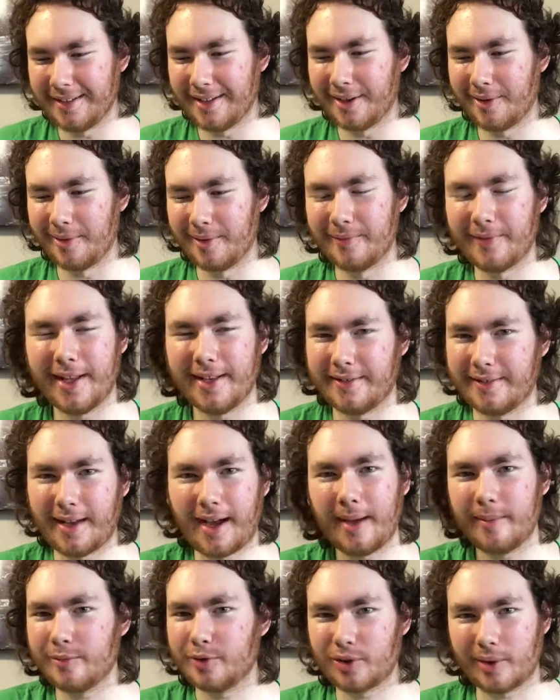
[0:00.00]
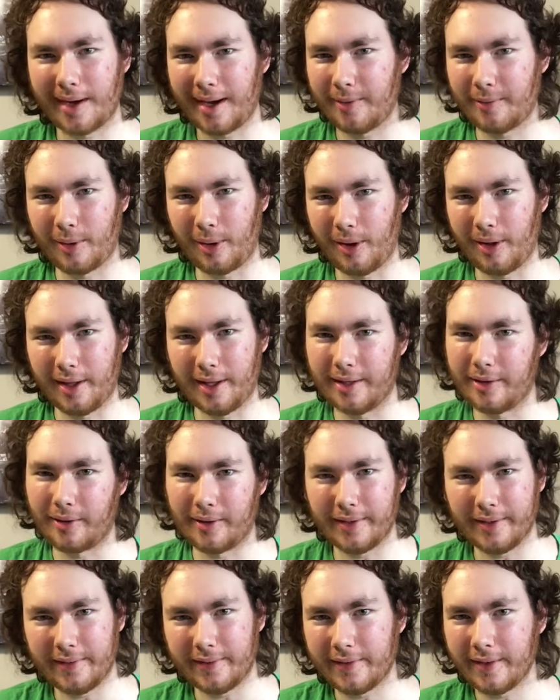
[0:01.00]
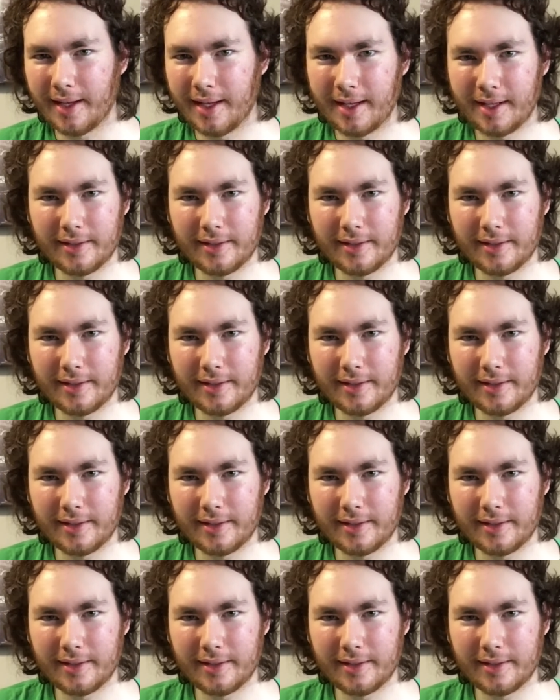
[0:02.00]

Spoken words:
invent time travel and all these